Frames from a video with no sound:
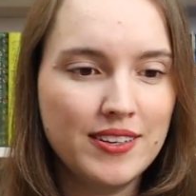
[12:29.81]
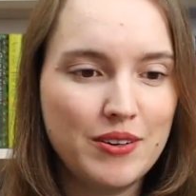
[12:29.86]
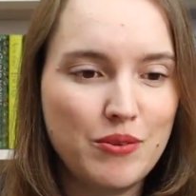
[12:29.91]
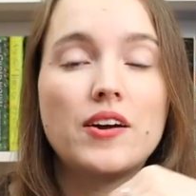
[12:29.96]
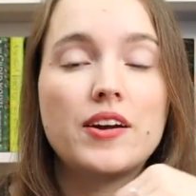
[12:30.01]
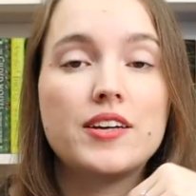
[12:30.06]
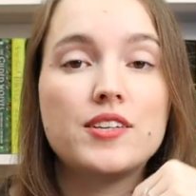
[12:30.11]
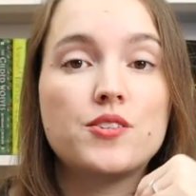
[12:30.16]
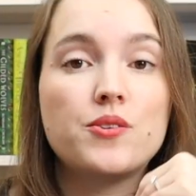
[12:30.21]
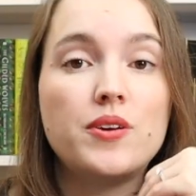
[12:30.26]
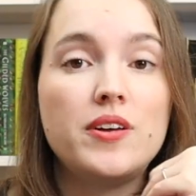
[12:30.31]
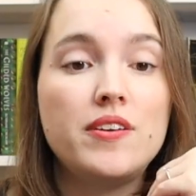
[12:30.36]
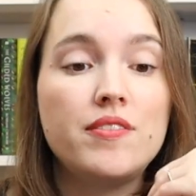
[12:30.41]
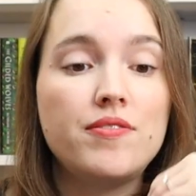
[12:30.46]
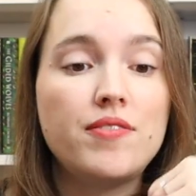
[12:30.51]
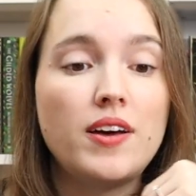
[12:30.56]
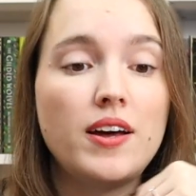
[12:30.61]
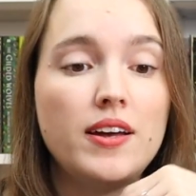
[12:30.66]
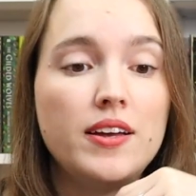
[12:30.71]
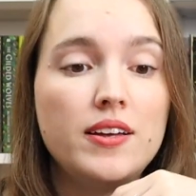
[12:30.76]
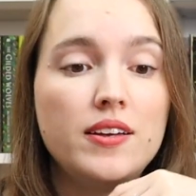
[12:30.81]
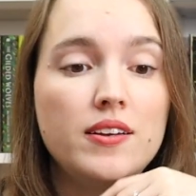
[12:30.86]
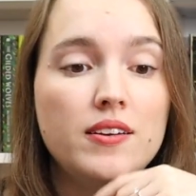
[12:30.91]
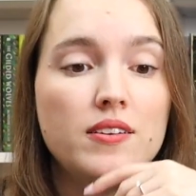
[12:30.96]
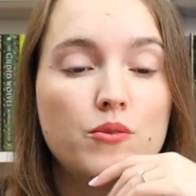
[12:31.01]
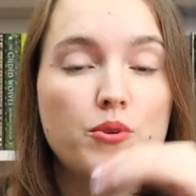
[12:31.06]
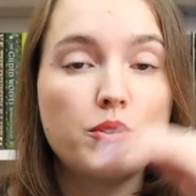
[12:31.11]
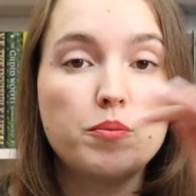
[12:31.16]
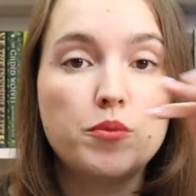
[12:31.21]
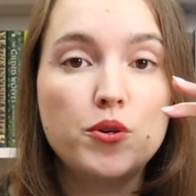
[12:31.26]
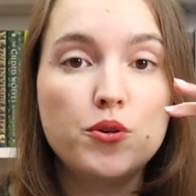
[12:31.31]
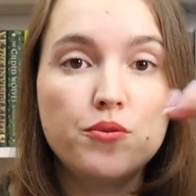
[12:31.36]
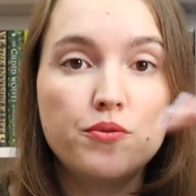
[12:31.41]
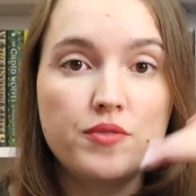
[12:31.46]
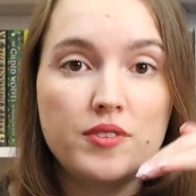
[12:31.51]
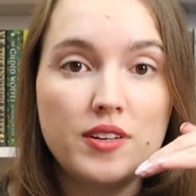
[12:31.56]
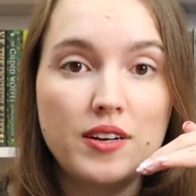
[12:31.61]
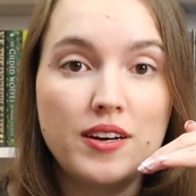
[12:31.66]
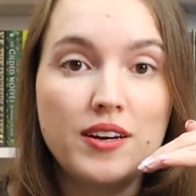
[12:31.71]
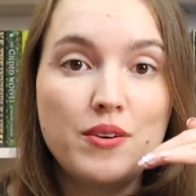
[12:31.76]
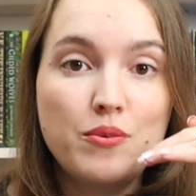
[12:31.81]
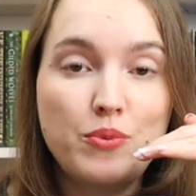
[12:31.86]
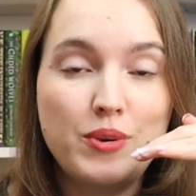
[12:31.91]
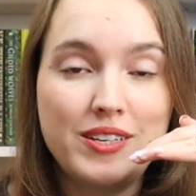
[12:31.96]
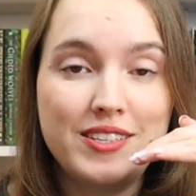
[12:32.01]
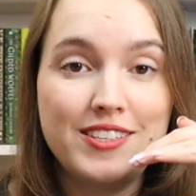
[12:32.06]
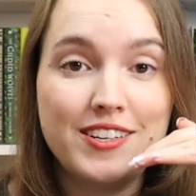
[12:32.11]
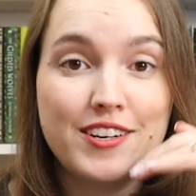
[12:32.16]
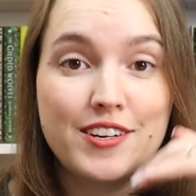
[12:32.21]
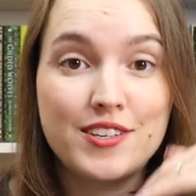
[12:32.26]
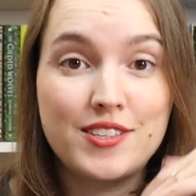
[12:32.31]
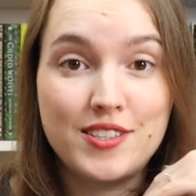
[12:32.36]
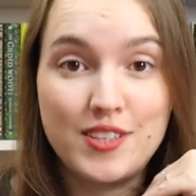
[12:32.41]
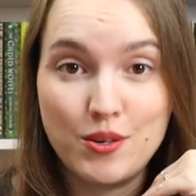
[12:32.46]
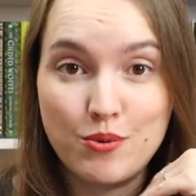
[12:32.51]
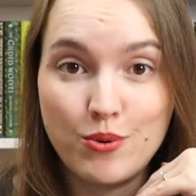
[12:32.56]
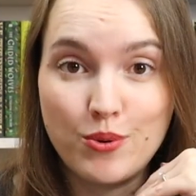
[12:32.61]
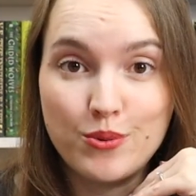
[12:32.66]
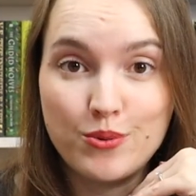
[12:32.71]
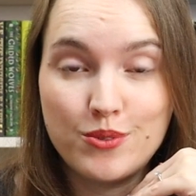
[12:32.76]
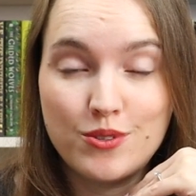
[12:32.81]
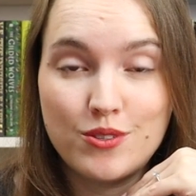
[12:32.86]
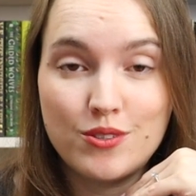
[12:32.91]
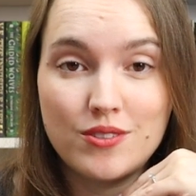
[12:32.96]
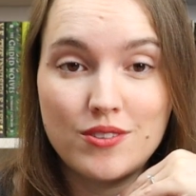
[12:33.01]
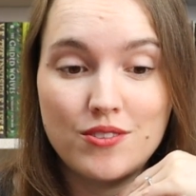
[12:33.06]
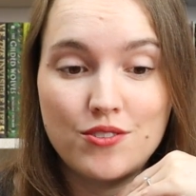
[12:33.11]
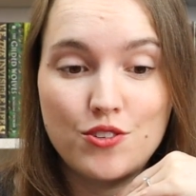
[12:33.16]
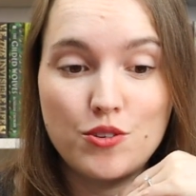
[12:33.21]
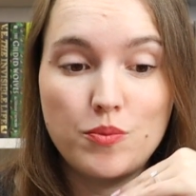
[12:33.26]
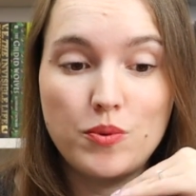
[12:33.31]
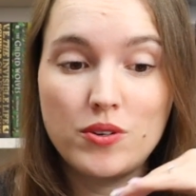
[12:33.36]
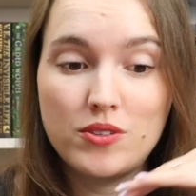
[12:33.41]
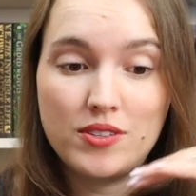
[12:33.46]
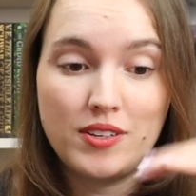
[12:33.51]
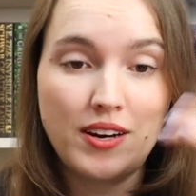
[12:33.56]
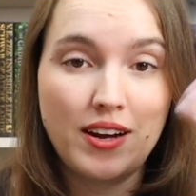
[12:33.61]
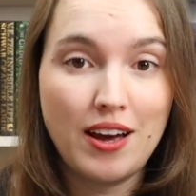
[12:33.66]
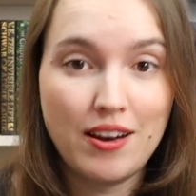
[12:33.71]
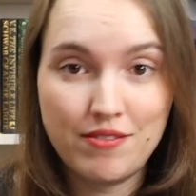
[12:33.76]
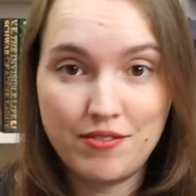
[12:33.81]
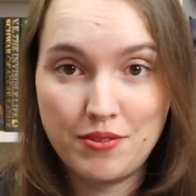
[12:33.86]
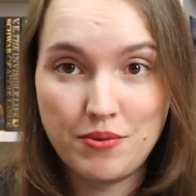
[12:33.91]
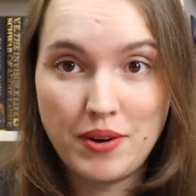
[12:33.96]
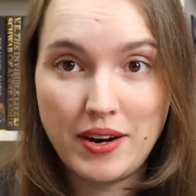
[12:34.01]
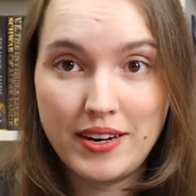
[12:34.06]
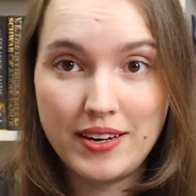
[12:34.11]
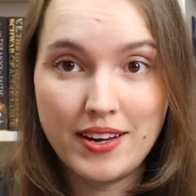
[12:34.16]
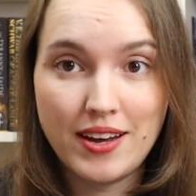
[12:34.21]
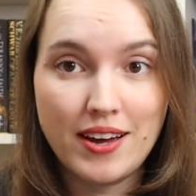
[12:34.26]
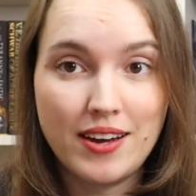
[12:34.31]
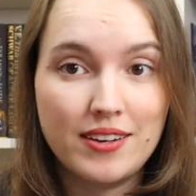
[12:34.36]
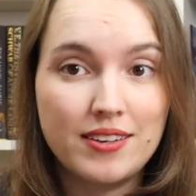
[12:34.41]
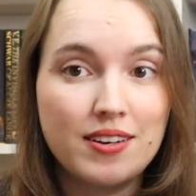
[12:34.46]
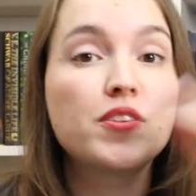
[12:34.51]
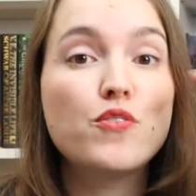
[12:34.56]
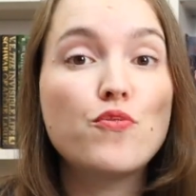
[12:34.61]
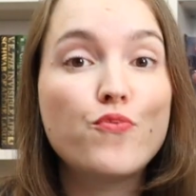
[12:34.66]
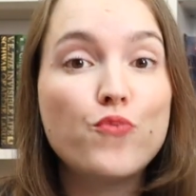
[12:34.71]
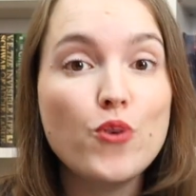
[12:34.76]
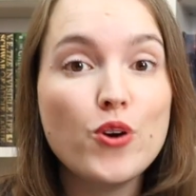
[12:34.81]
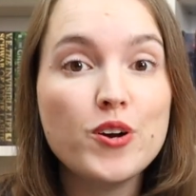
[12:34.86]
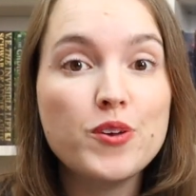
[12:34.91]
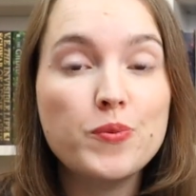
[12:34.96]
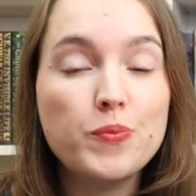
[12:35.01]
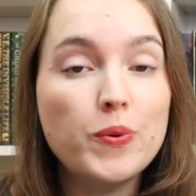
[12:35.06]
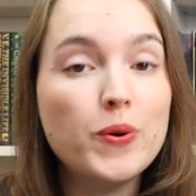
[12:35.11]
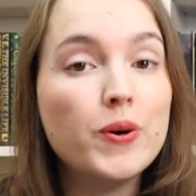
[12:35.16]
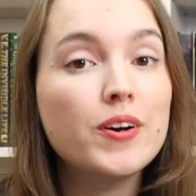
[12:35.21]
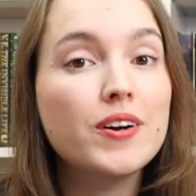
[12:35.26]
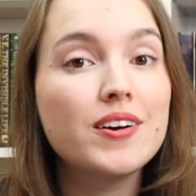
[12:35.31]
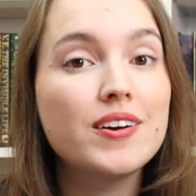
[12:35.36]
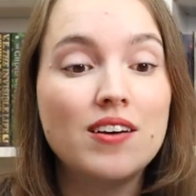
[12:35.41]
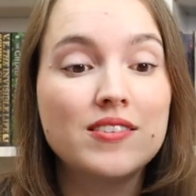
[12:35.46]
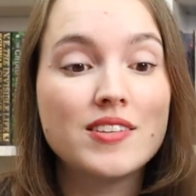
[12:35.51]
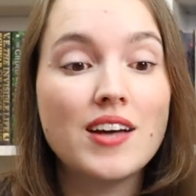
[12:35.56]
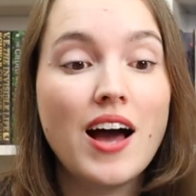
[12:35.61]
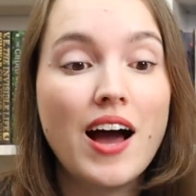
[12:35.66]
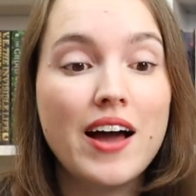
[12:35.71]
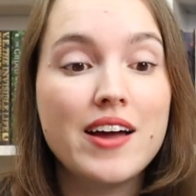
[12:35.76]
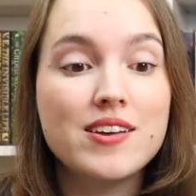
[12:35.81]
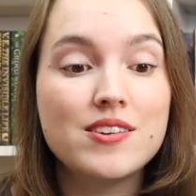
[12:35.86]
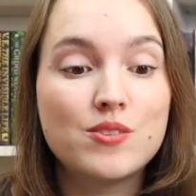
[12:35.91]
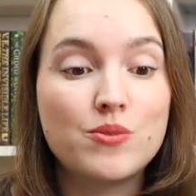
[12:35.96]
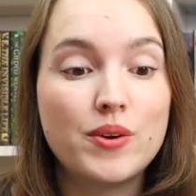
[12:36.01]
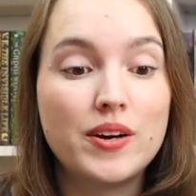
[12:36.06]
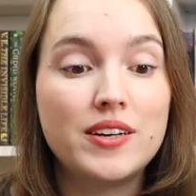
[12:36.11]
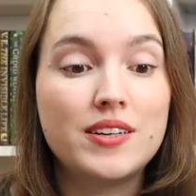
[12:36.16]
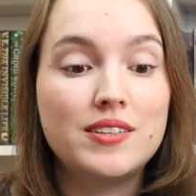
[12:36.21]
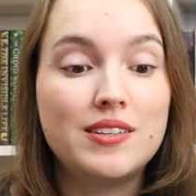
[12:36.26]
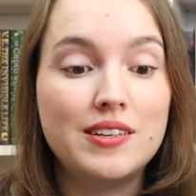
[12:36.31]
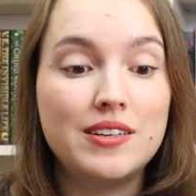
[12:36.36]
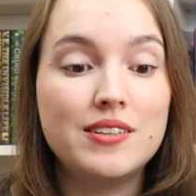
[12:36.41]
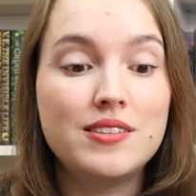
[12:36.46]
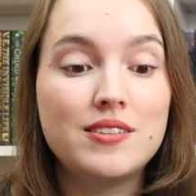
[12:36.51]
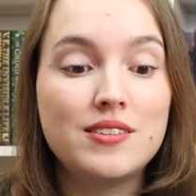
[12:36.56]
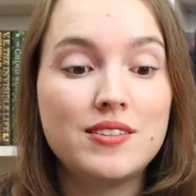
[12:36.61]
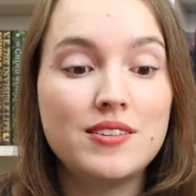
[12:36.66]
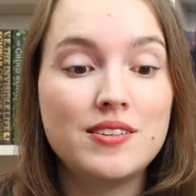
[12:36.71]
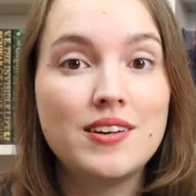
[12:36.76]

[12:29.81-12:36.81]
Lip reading: Okay, so if I remove the ones that are sequels to books that I haven't read yet, the fourth book on the highest rated list